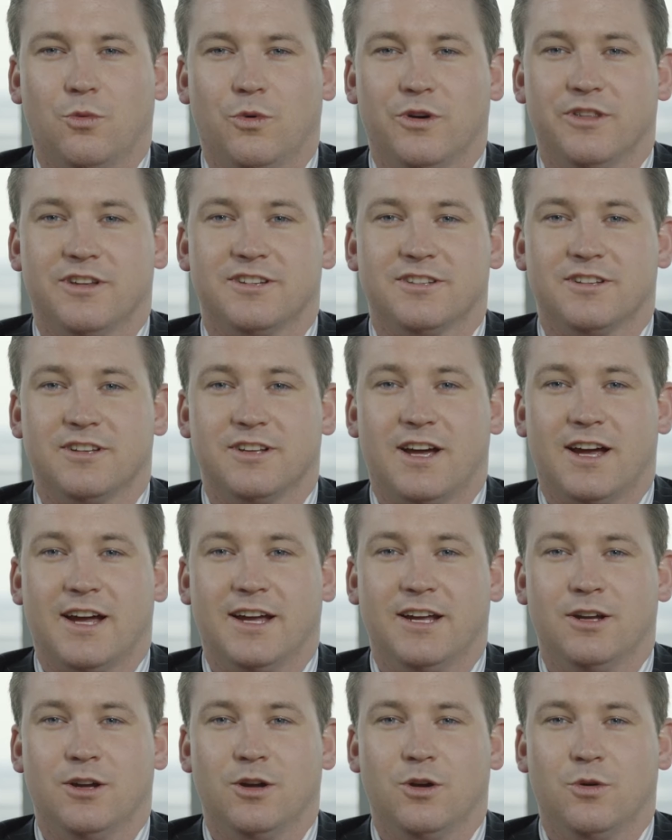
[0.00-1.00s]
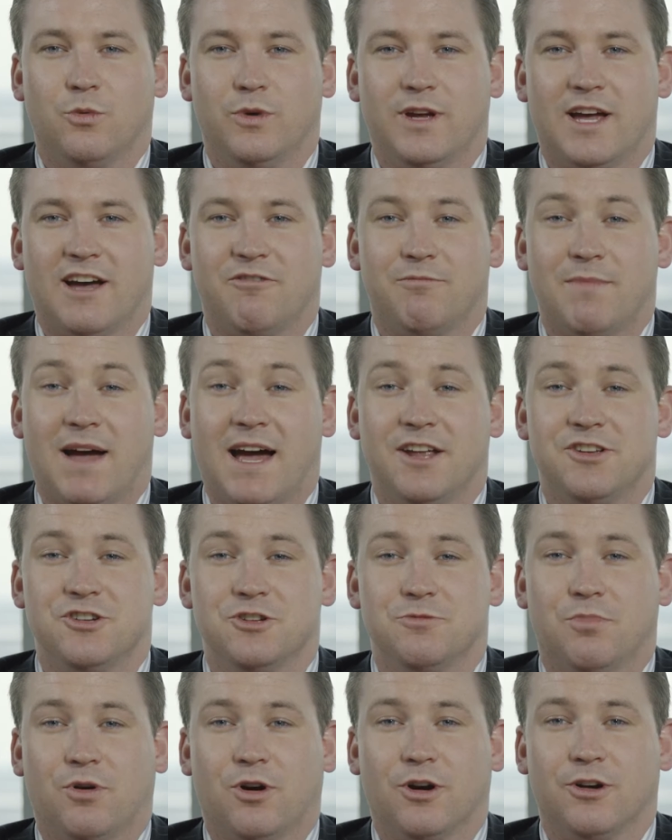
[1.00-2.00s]
With us today, we have
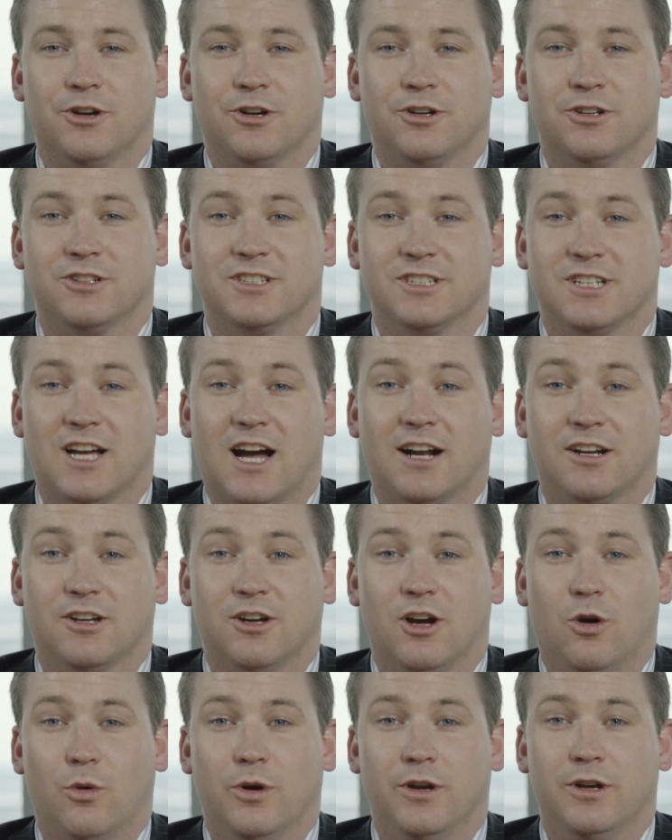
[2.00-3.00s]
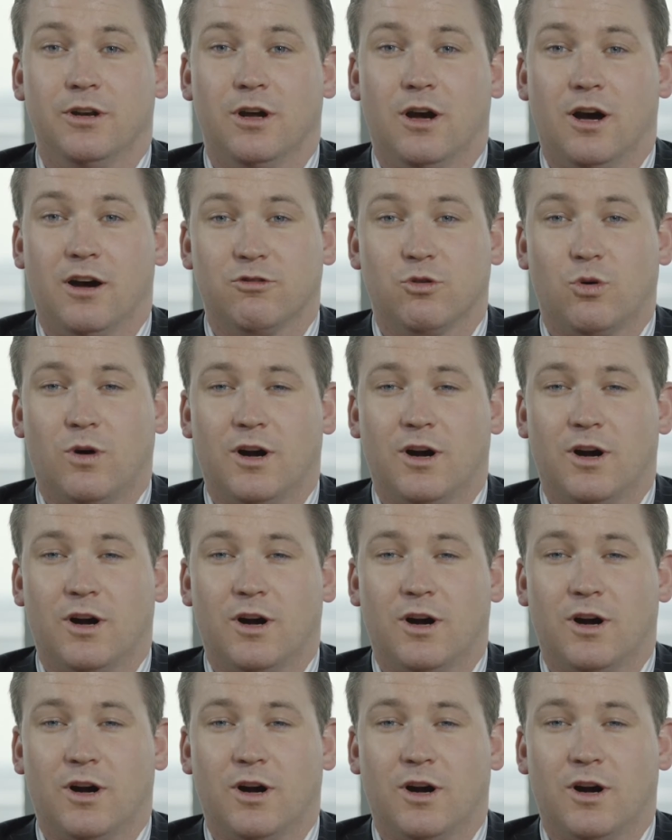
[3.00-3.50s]
managing partner Scott Cohen of